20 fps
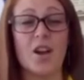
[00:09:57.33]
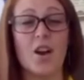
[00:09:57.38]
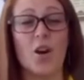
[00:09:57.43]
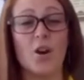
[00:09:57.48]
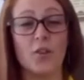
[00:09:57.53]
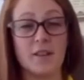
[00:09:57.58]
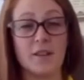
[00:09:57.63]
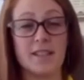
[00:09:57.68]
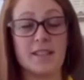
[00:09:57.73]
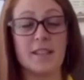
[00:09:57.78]

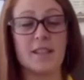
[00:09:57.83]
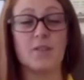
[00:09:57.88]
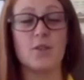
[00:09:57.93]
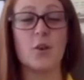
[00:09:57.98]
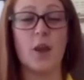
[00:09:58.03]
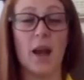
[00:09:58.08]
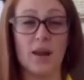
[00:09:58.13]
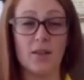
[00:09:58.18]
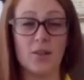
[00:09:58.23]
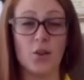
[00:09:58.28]
Obviously, if you
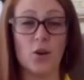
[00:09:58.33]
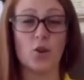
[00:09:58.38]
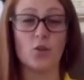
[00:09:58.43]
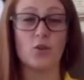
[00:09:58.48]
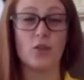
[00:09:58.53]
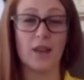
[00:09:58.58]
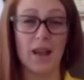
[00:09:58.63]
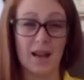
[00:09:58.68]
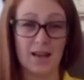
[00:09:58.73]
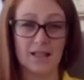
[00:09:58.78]
have got a
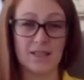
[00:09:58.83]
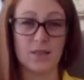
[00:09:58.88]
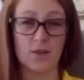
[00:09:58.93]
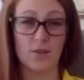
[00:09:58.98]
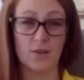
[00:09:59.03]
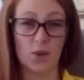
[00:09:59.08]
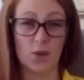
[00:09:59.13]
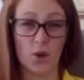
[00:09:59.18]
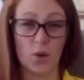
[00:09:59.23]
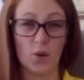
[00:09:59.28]
reactive
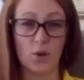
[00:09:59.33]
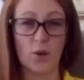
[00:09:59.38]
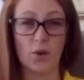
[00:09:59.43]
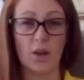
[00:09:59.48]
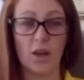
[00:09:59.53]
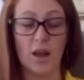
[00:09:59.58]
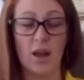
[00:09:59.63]
dog,